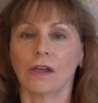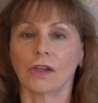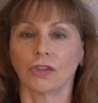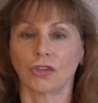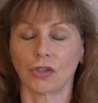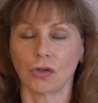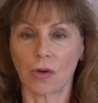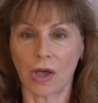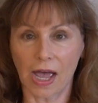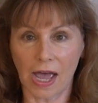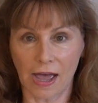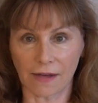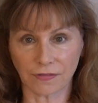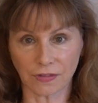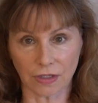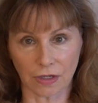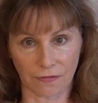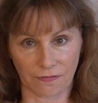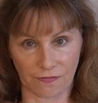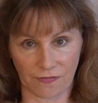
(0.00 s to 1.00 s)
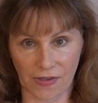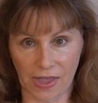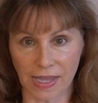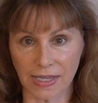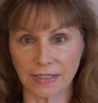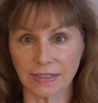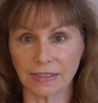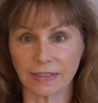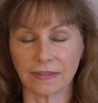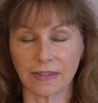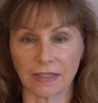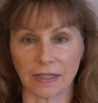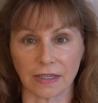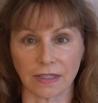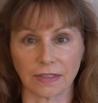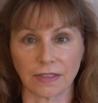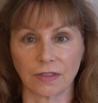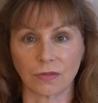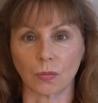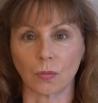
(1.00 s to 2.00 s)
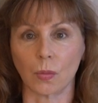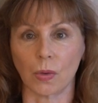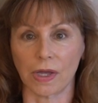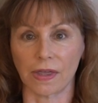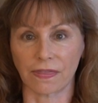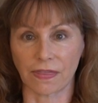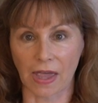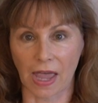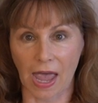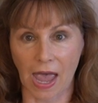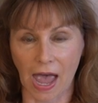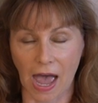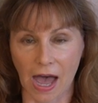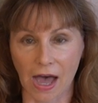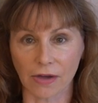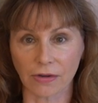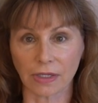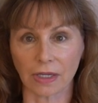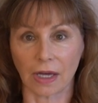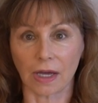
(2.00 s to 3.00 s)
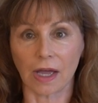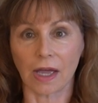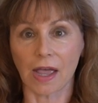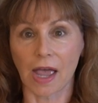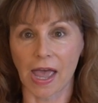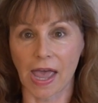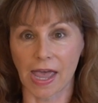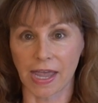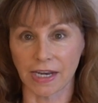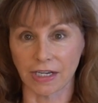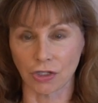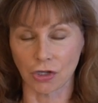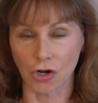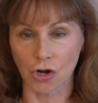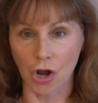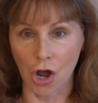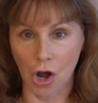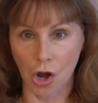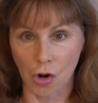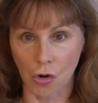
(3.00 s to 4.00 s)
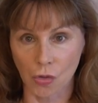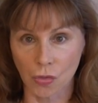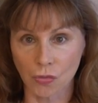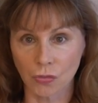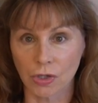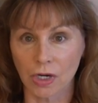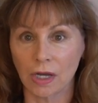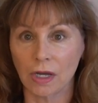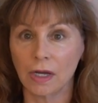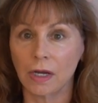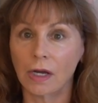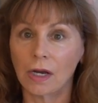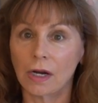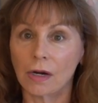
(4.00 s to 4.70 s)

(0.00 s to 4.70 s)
You have to face this without a known